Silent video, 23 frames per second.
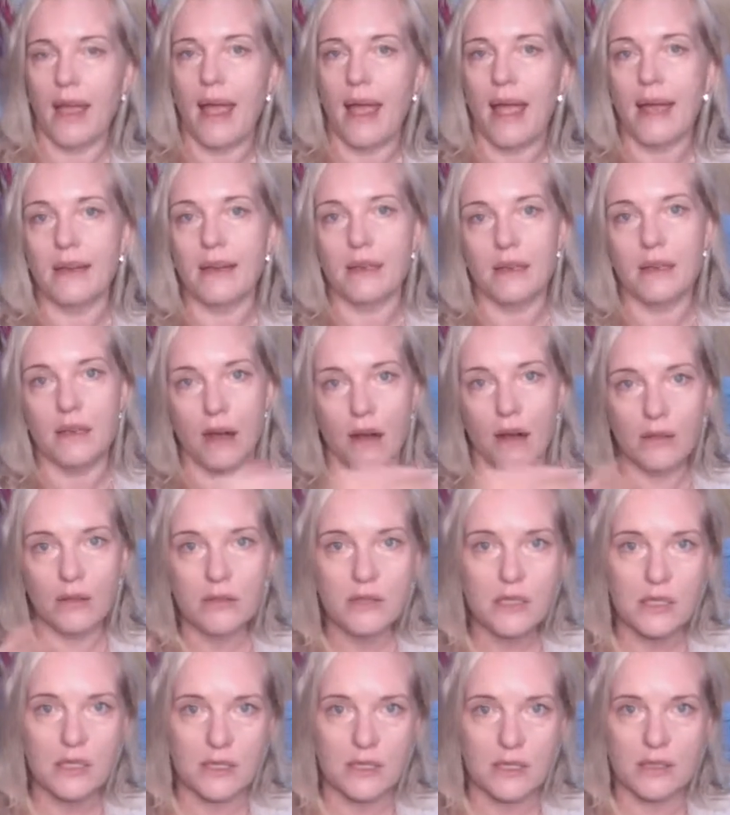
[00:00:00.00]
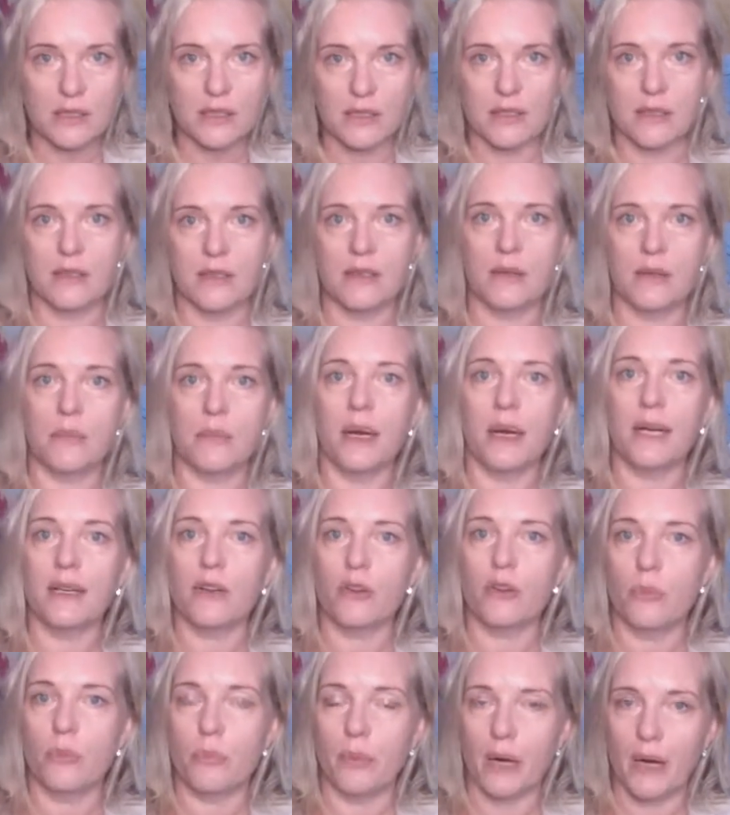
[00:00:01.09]
And it alters the
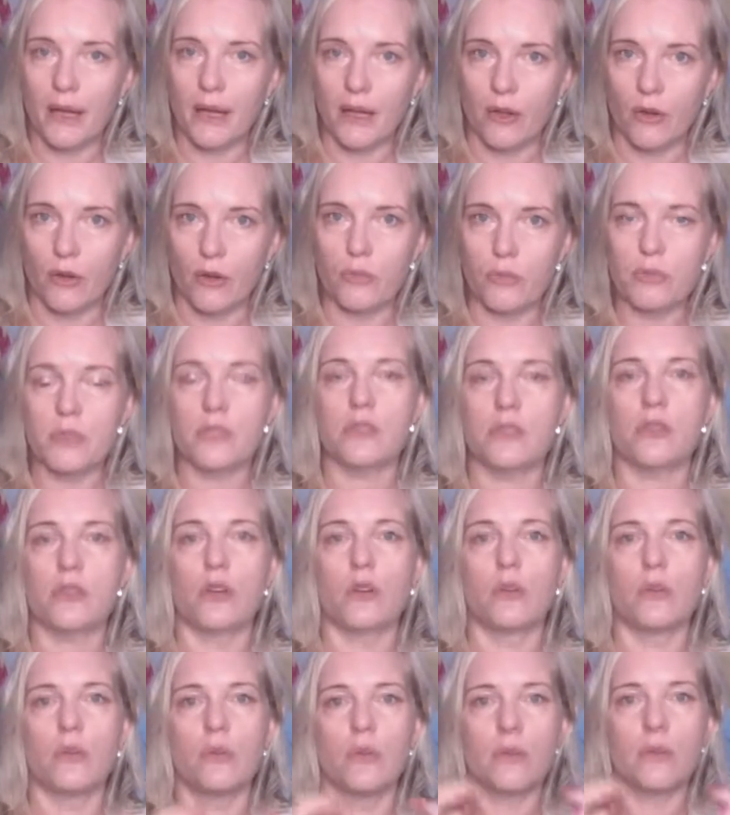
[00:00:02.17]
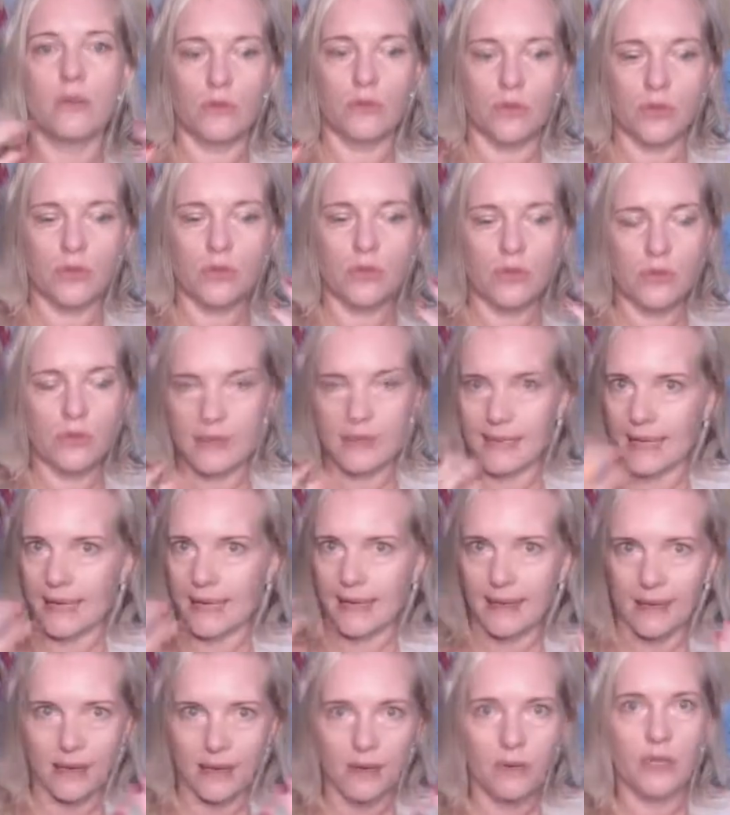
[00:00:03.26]
microbiome. So the dudes that
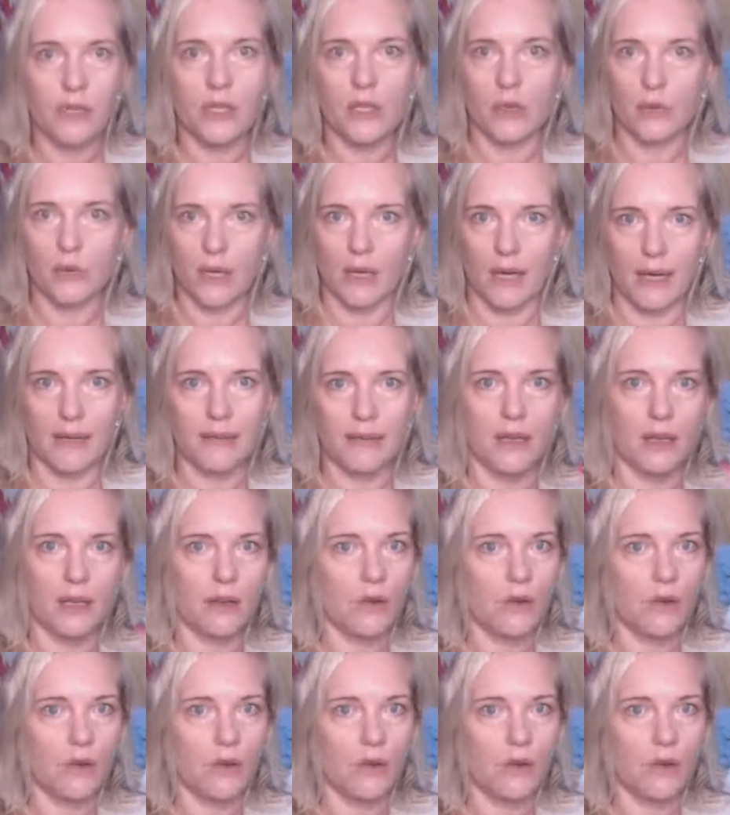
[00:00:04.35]
live in your gut that